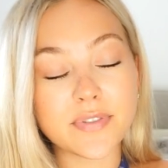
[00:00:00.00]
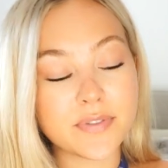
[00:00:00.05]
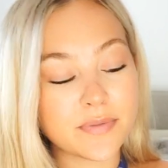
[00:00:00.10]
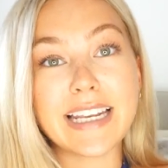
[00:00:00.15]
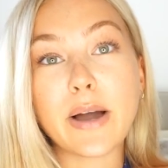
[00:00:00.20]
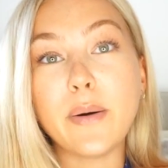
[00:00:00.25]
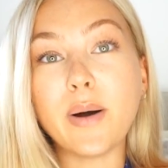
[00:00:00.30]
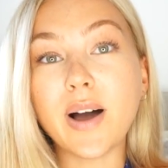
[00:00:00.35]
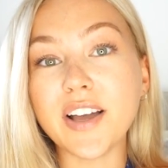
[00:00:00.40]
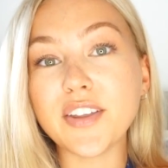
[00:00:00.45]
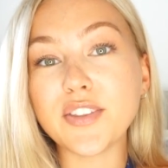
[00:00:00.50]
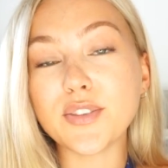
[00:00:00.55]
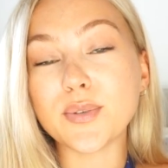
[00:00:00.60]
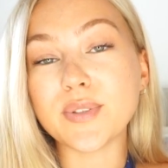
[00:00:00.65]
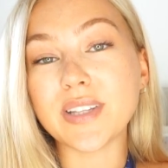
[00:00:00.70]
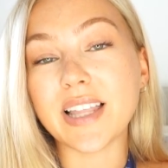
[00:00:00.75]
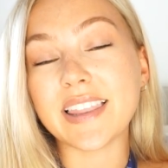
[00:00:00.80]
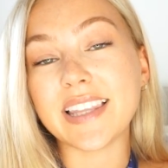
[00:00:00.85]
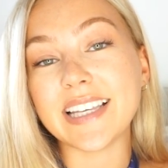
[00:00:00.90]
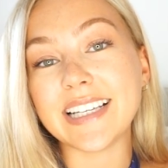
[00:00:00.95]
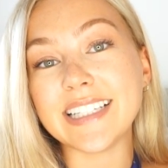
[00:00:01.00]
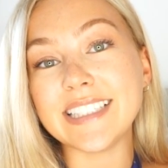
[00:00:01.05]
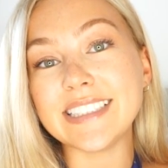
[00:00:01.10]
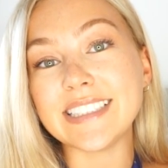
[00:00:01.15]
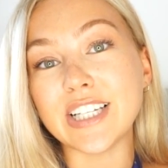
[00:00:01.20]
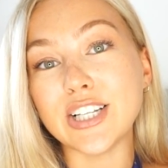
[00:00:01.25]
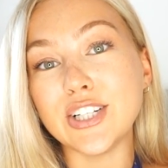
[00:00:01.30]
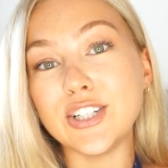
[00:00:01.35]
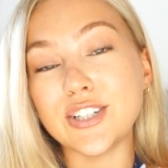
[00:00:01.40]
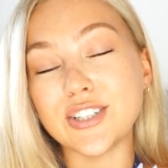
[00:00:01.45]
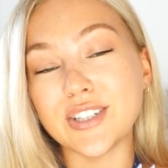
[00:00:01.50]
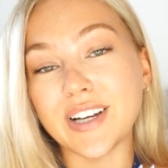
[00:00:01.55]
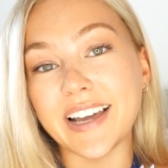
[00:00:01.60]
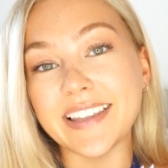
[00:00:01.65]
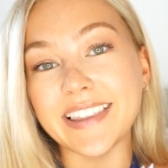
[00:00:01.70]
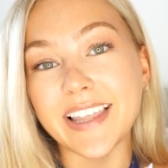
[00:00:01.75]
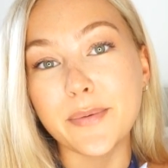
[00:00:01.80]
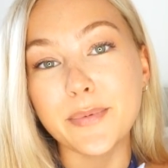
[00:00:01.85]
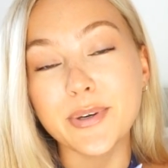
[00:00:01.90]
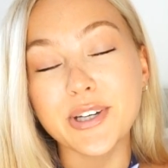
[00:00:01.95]
Now I thought that these looked
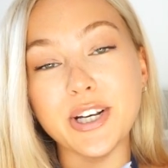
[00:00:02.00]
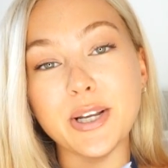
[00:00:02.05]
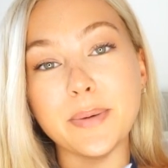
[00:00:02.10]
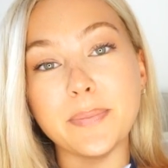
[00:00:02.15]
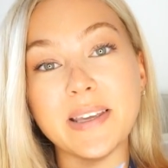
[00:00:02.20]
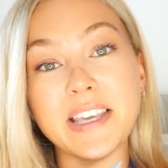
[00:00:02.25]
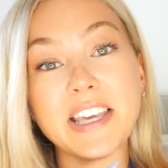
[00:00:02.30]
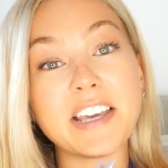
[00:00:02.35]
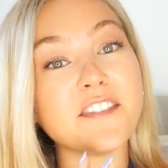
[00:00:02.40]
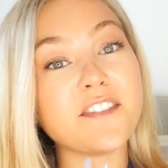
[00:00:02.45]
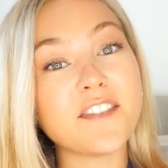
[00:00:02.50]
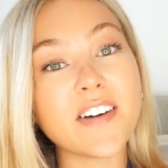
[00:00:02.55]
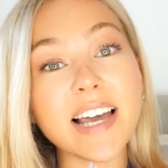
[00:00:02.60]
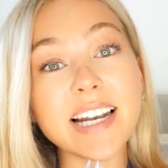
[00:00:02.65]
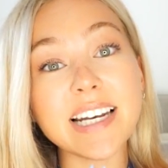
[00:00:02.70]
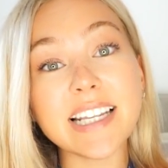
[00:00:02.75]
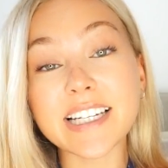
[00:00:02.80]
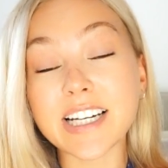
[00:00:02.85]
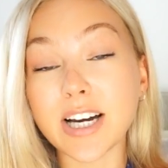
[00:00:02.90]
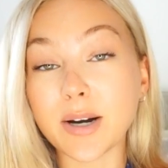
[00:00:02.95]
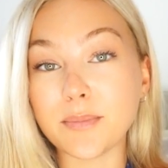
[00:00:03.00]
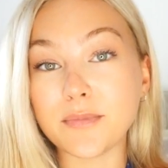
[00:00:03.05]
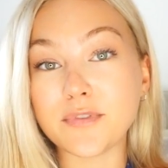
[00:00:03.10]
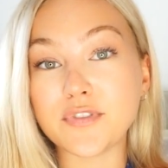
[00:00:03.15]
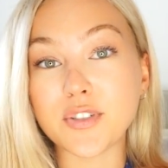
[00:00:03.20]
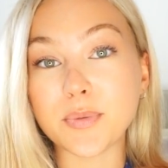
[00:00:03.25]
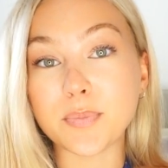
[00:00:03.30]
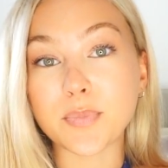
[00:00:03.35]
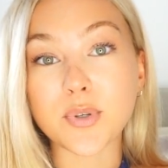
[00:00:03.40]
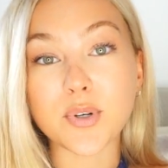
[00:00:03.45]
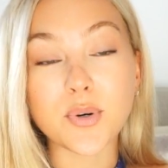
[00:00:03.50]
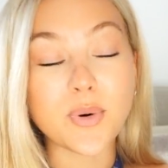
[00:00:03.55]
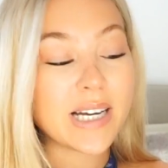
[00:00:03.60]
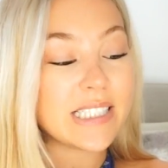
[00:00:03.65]
like they were going to be fairly comfortable.